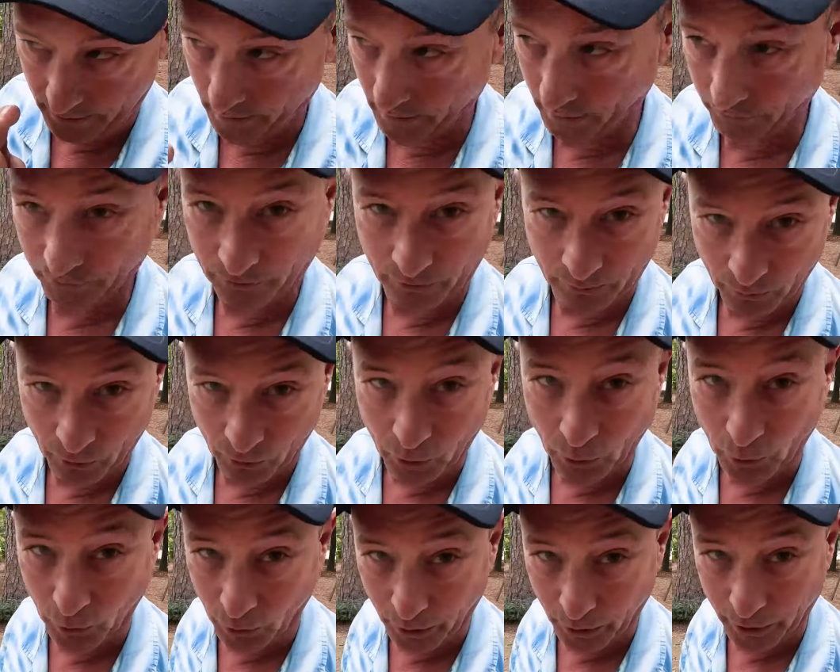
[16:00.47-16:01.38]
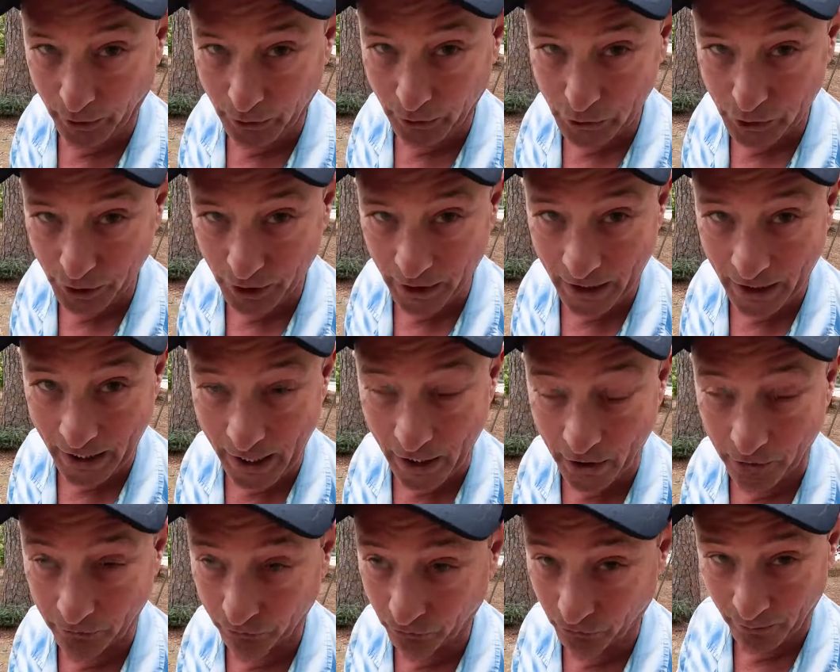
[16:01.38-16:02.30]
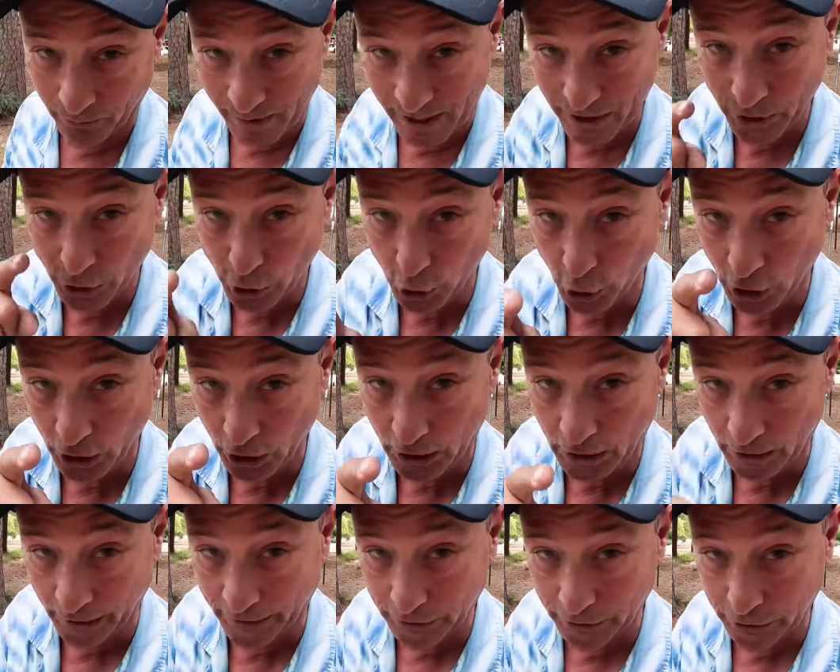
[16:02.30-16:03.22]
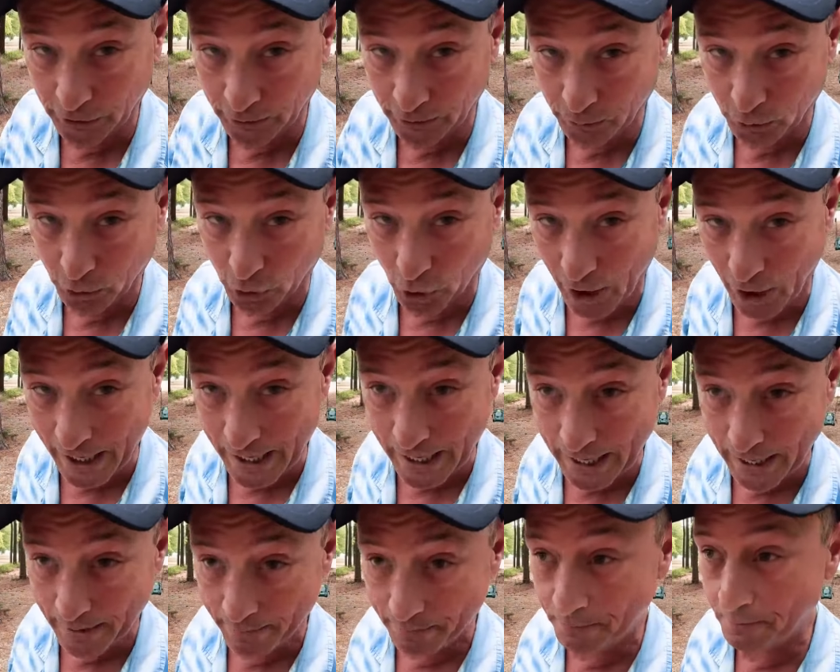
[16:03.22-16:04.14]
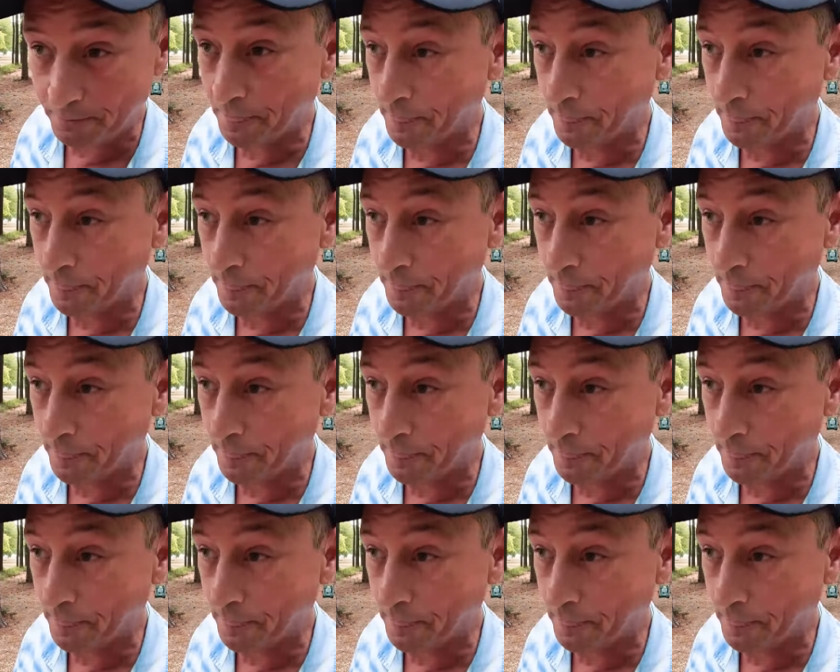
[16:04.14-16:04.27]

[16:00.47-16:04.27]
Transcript: Got something cool to go check out, so make sure you click subscribe.